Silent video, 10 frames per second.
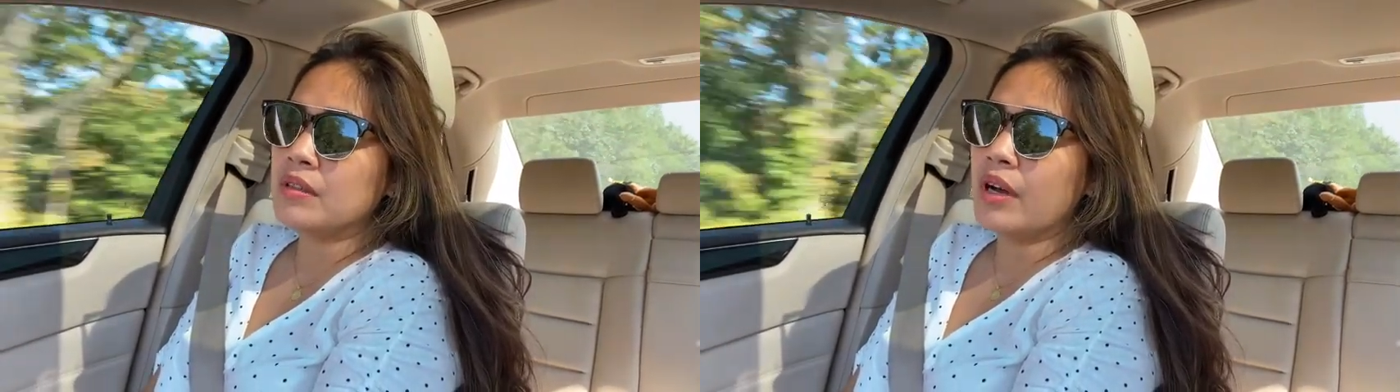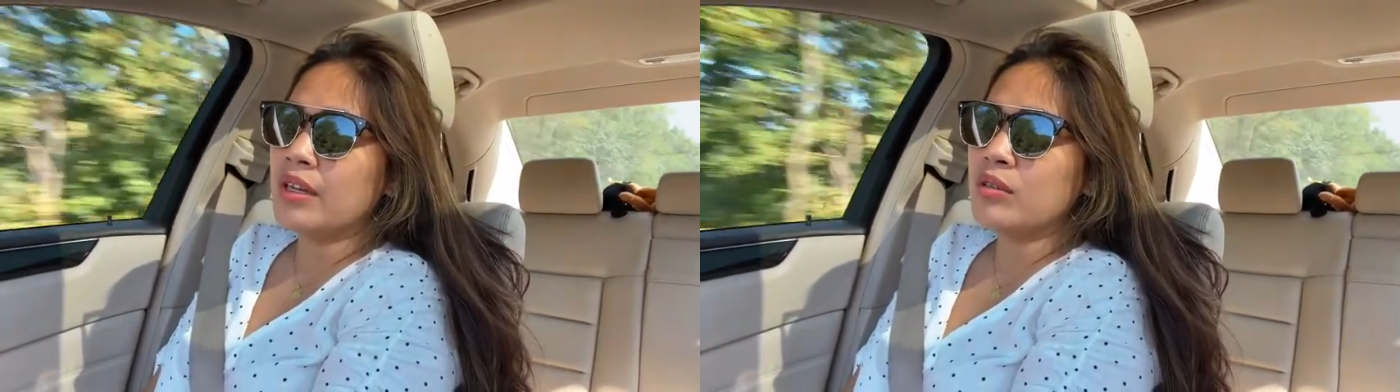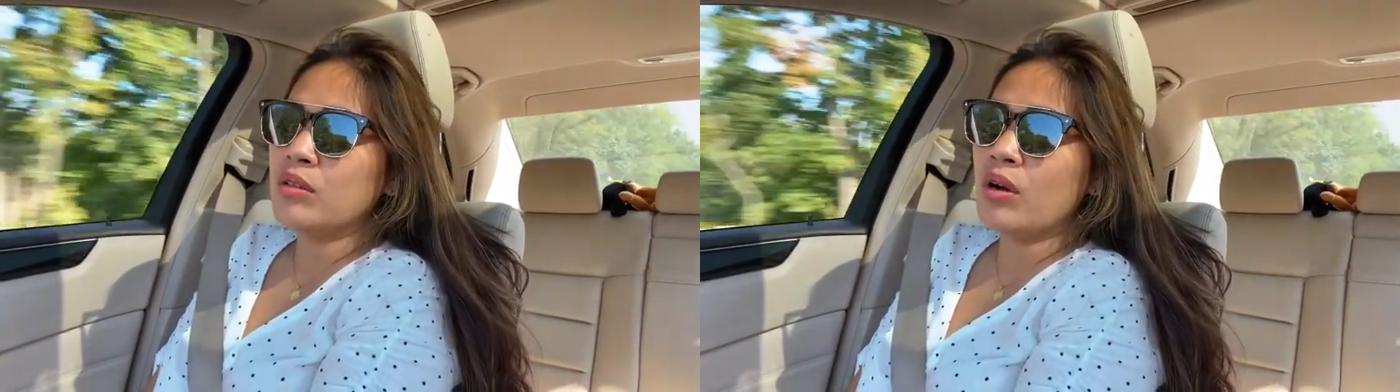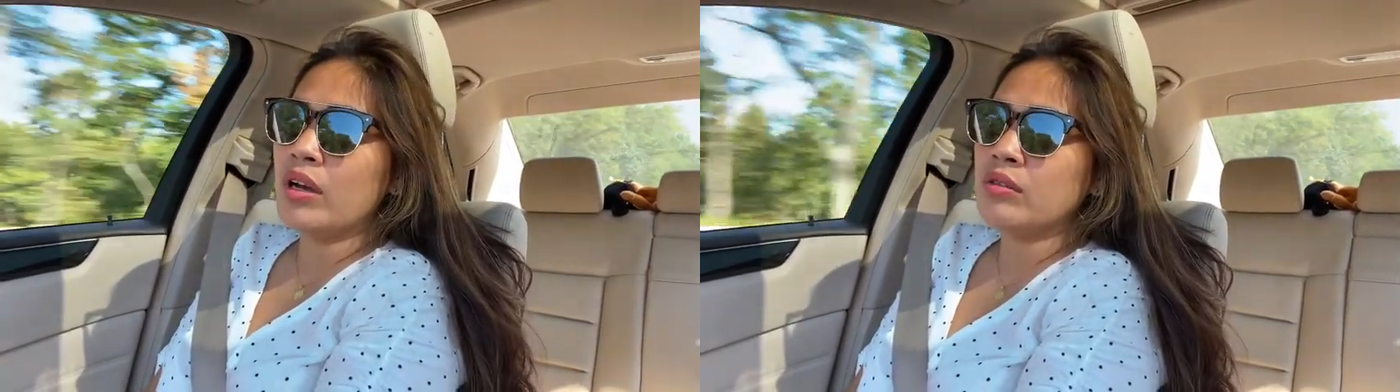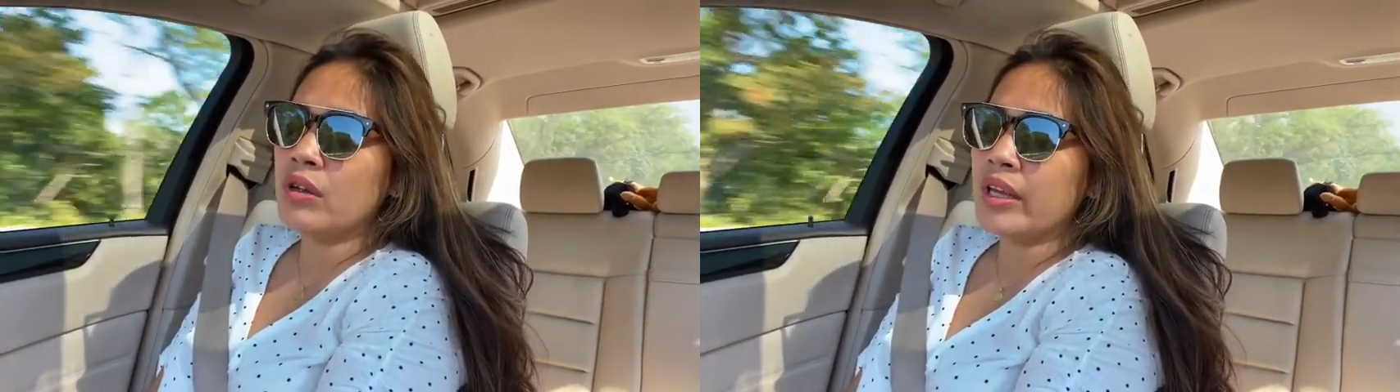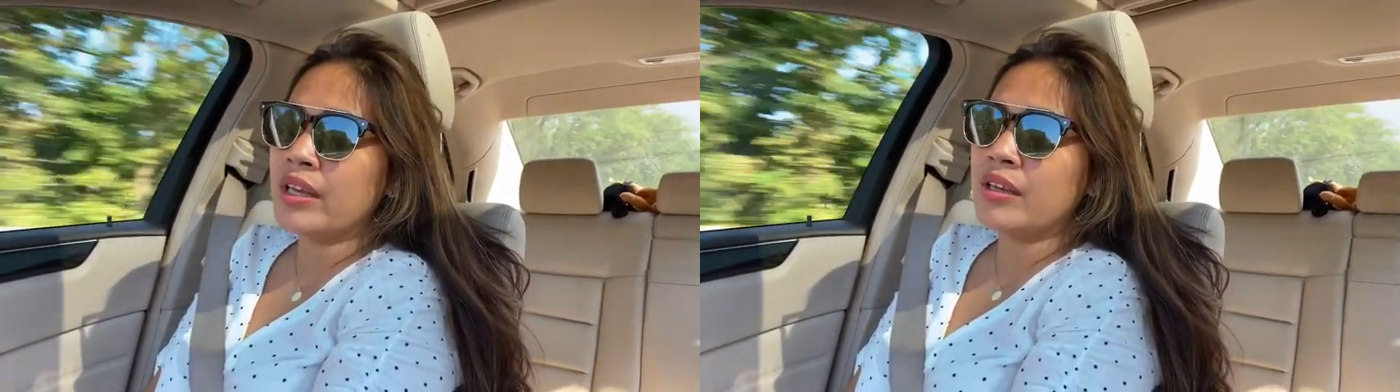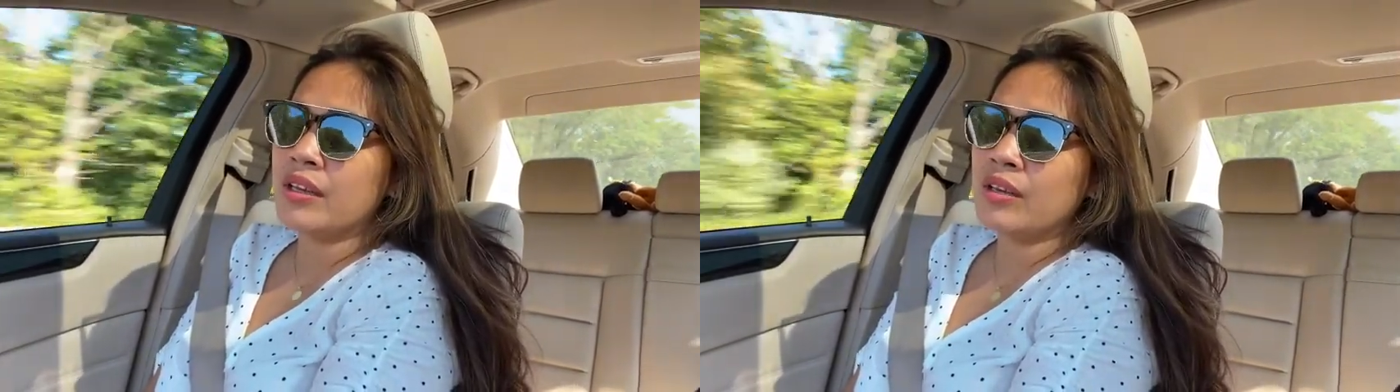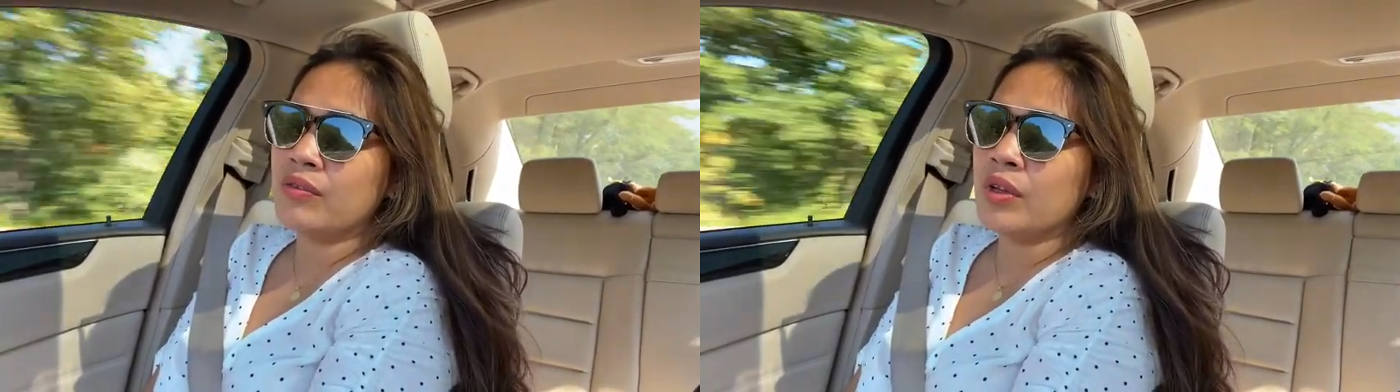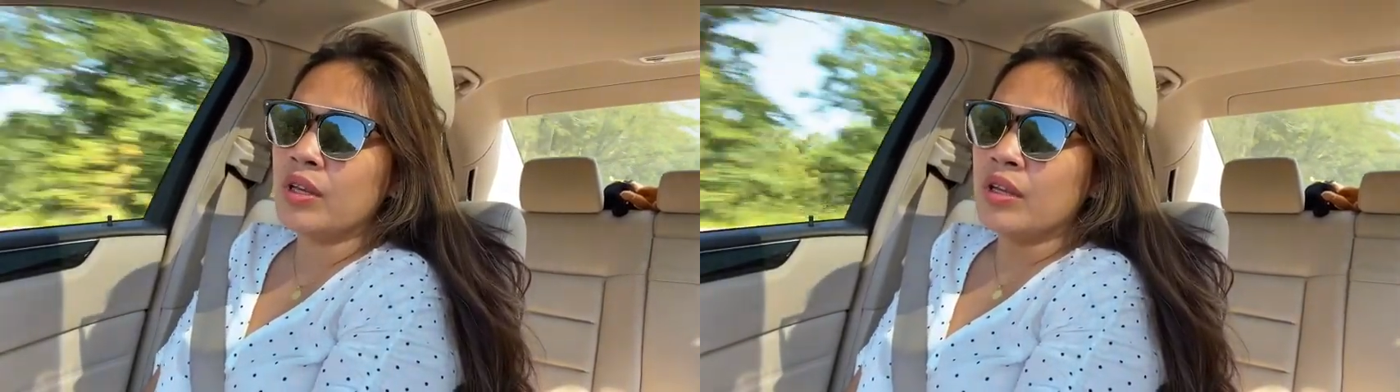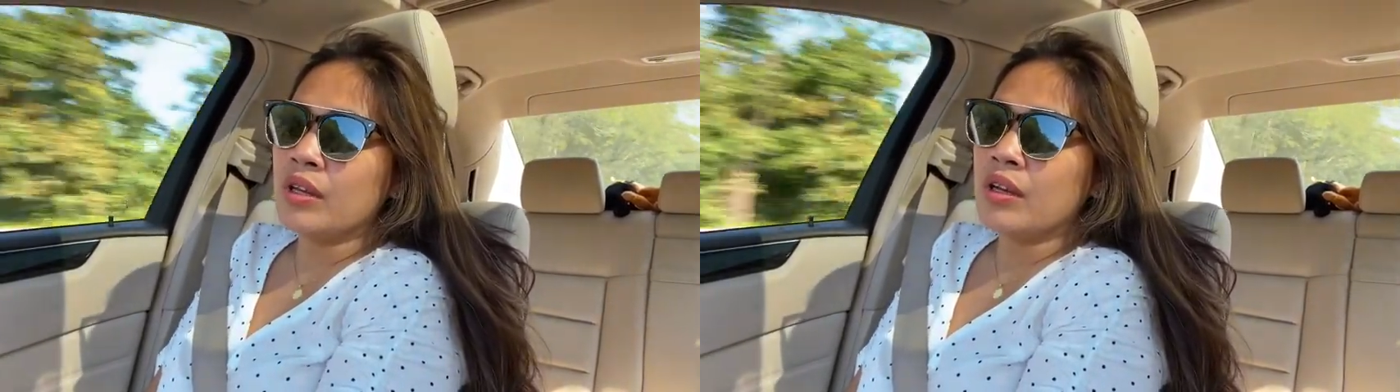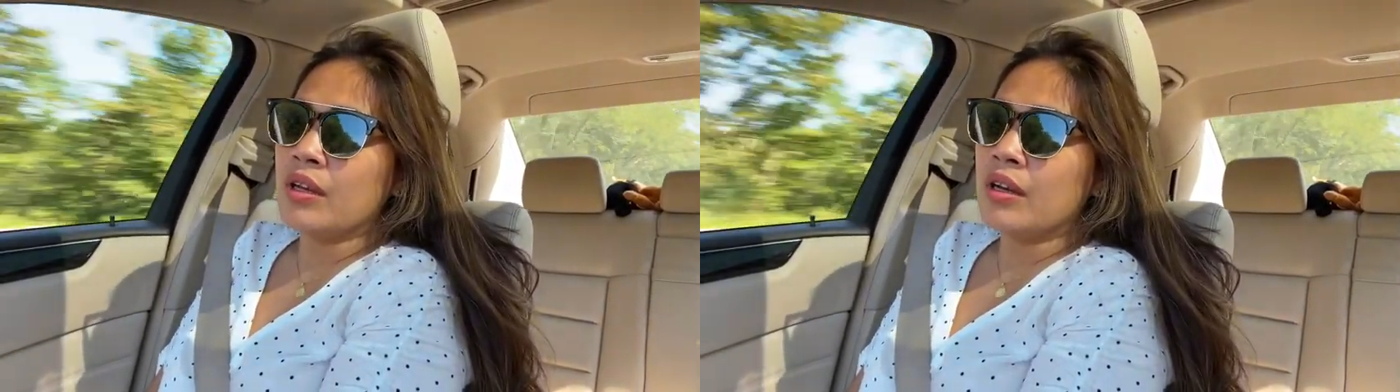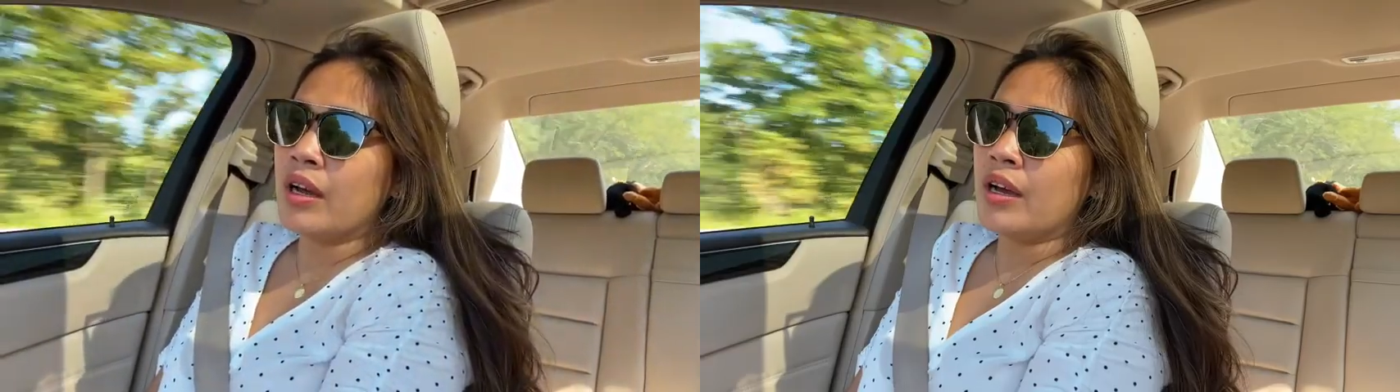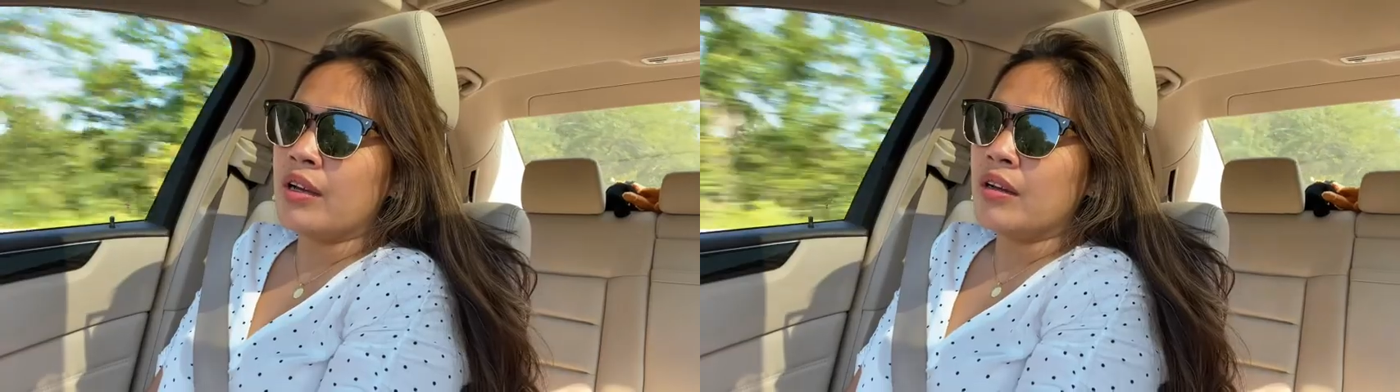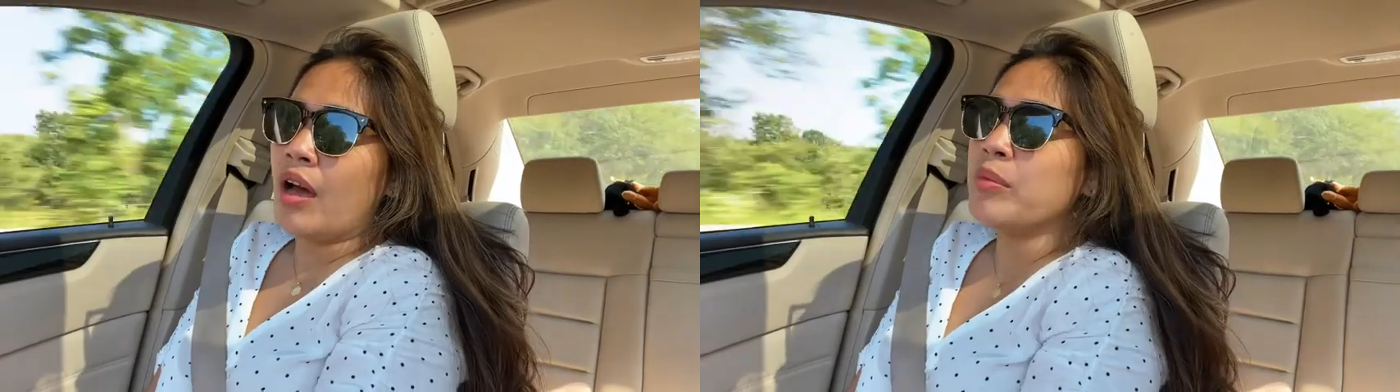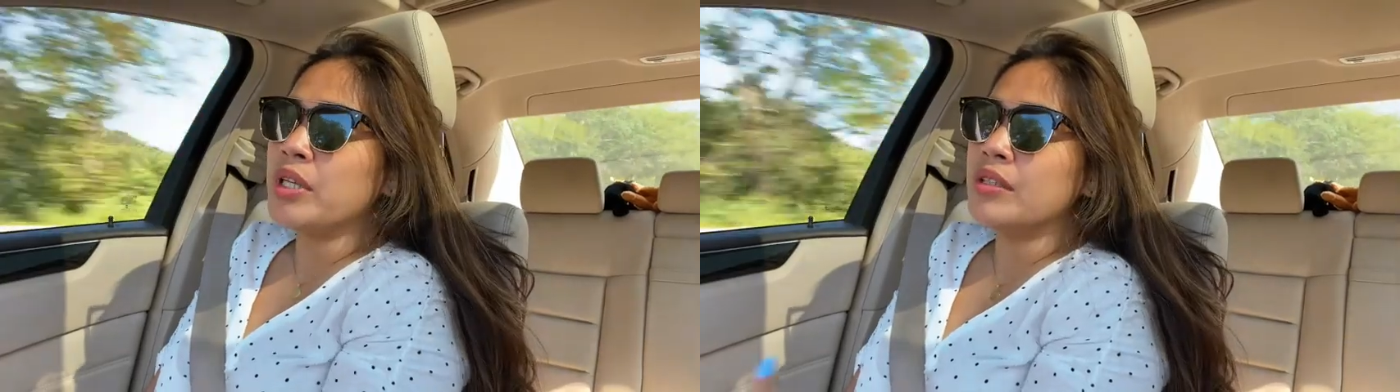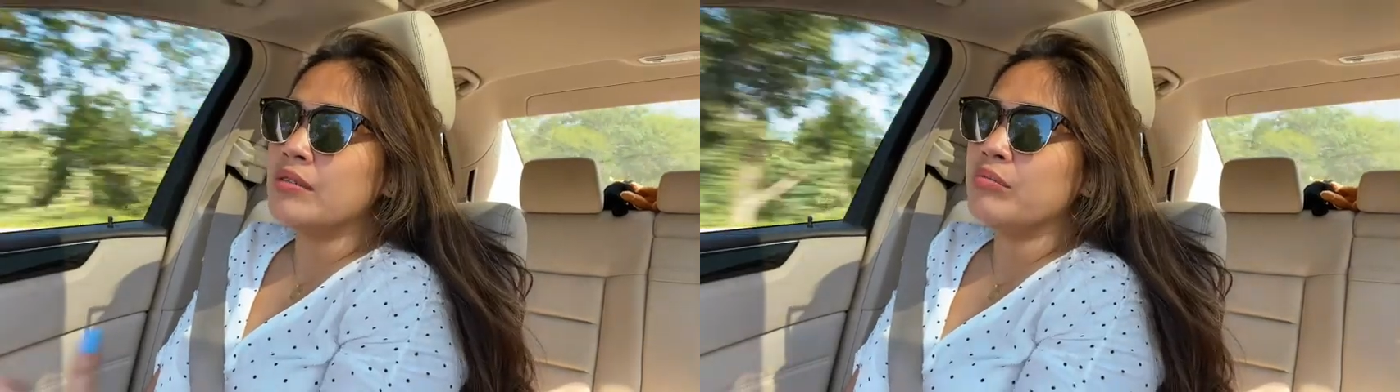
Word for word: I don't know. I can't give. I mean,